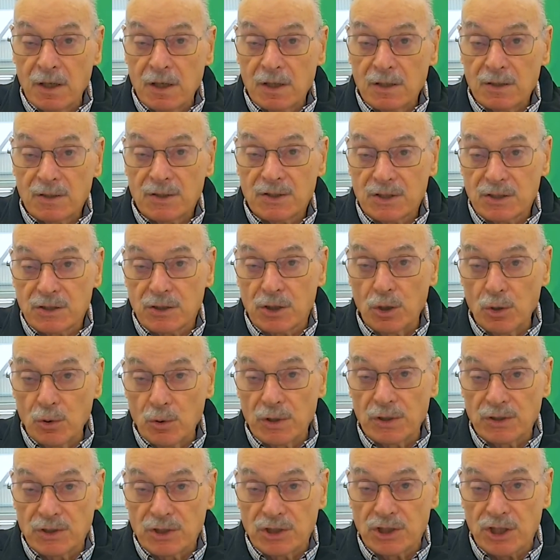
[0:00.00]

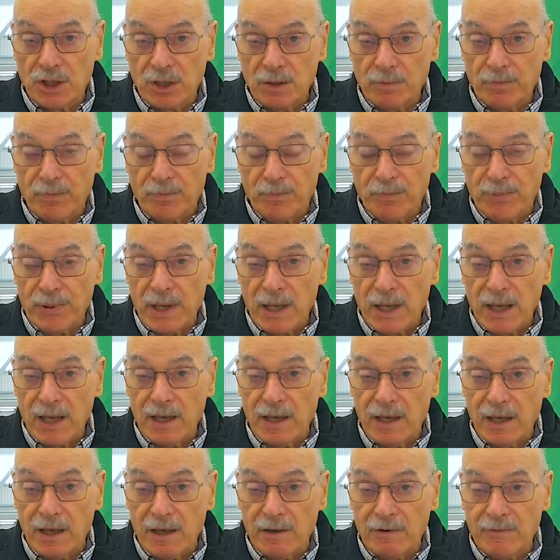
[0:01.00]
stewardship
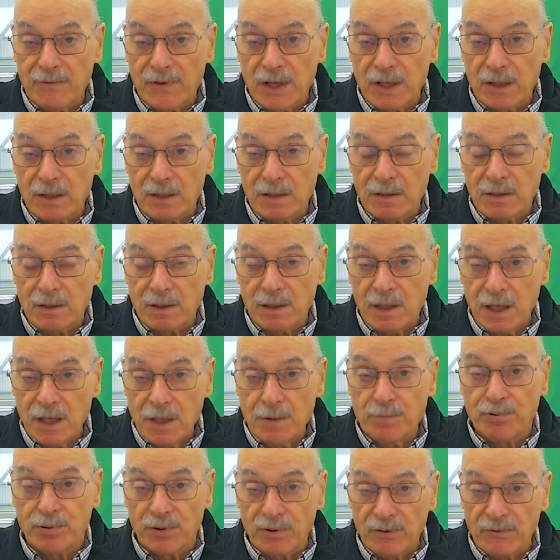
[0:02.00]
that he
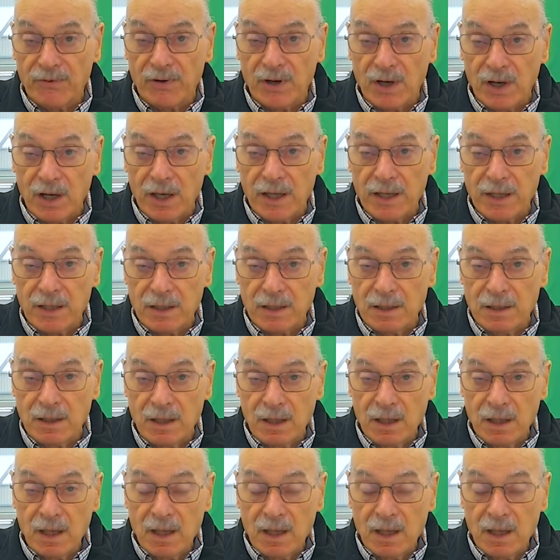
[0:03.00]
provided.